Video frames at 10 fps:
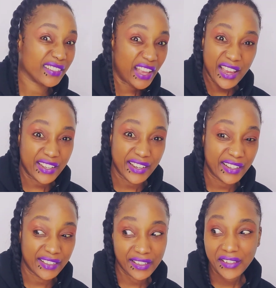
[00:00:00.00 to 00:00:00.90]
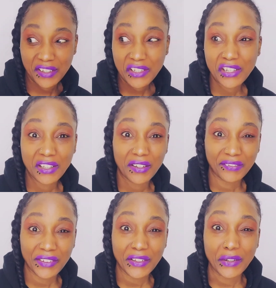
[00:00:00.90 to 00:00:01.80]
I didn't. Cheating
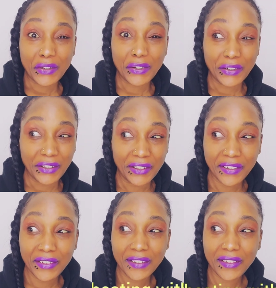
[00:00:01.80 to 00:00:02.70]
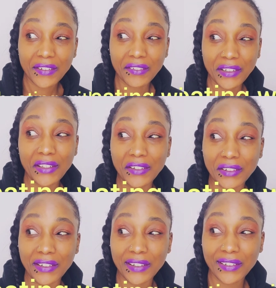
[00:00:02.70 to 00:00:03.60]
felt good, real
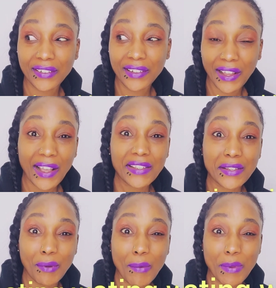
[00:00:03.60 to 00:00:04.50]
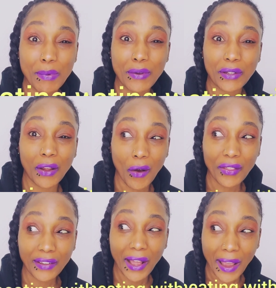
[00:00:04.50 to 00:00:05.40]
good. I see why people do it all
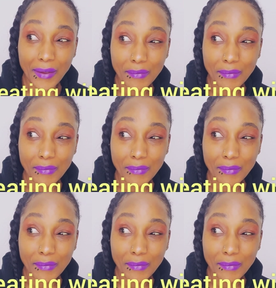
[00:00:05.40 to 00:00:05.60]
the time.